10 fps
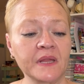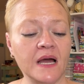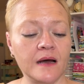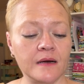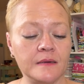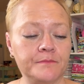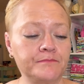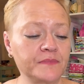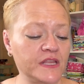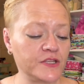
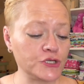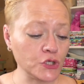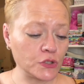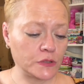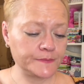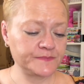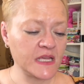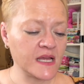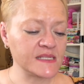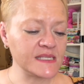the journal.
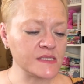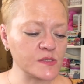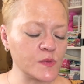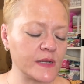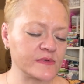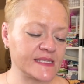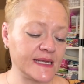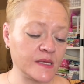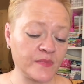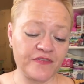Because this is what I was
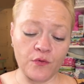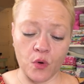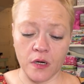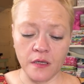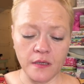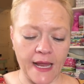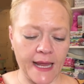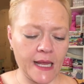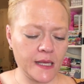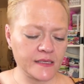getting before.
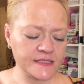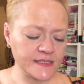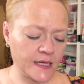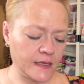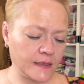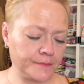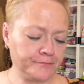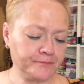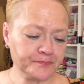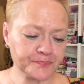And
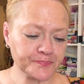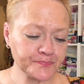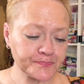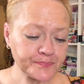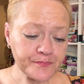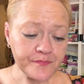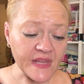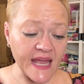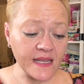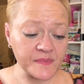
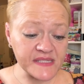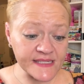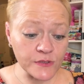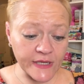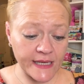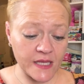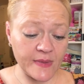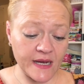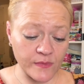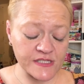I'm still getting them.
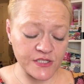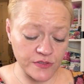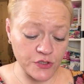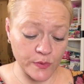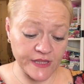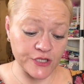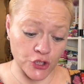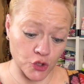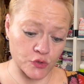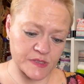And I was doing the
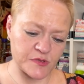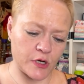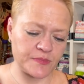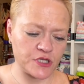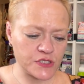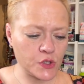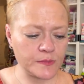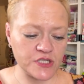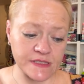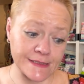journal subscription. So
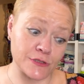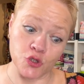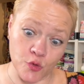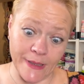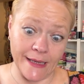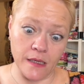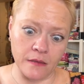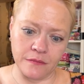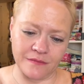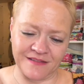I'm just assuming
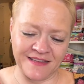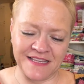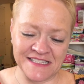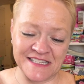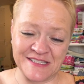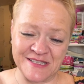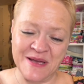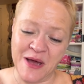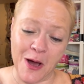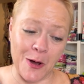that this is
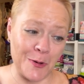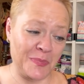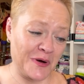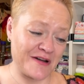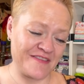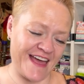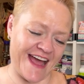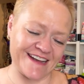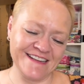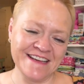all part of
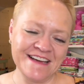that.